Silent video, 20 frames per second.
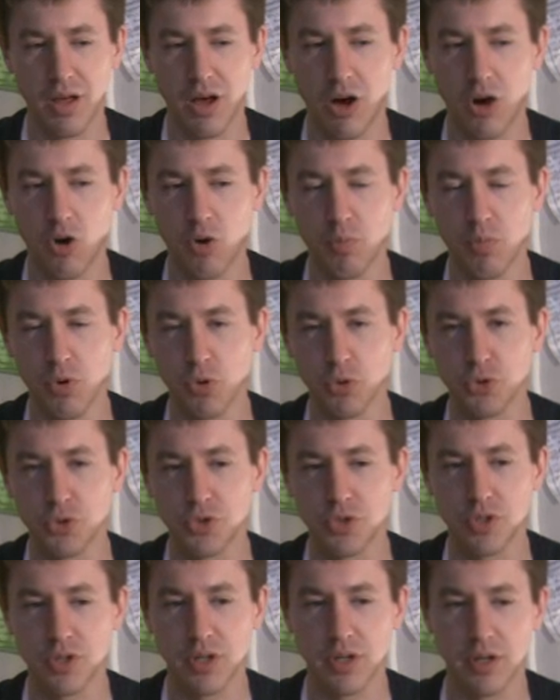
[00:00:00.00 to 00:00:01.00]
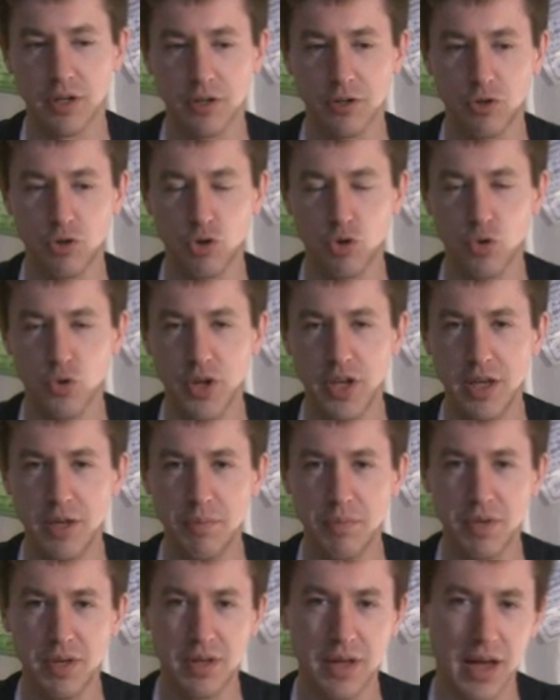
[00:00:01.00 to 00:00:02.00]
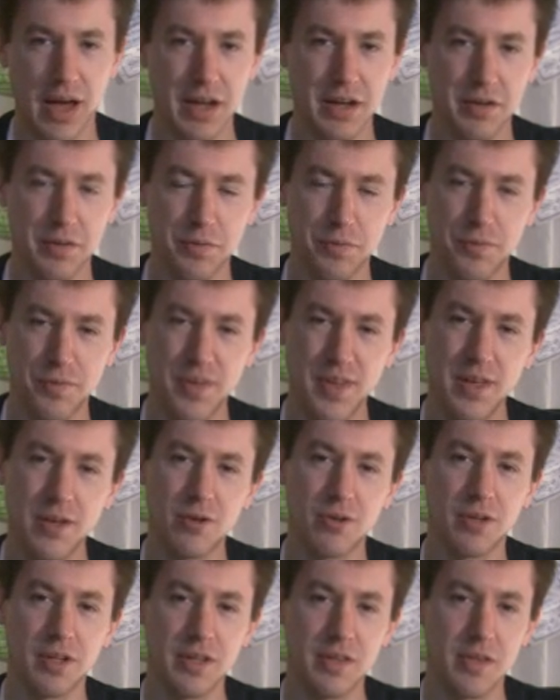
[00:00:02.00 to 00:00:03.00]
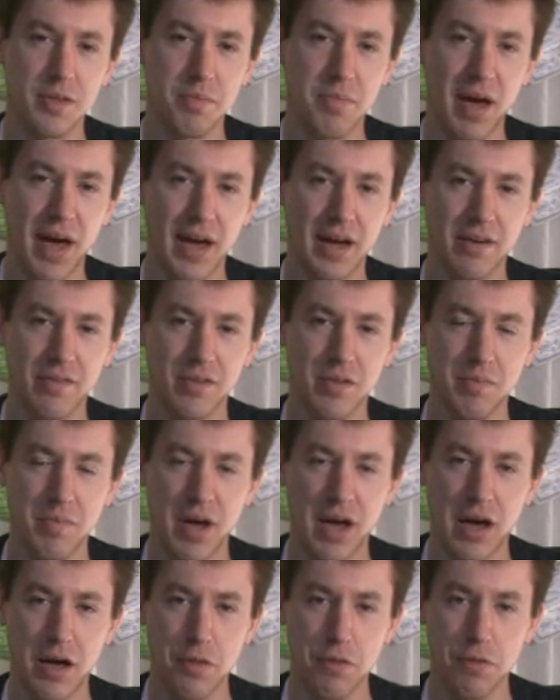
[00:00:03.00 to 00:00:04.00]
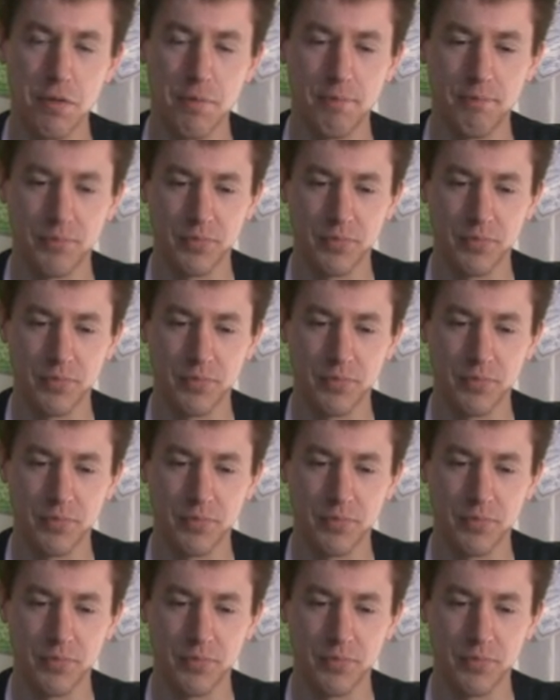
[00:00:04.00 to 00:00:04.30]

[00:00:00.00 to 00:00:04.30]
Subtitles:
almost cream kind of feel in the back of the mouth.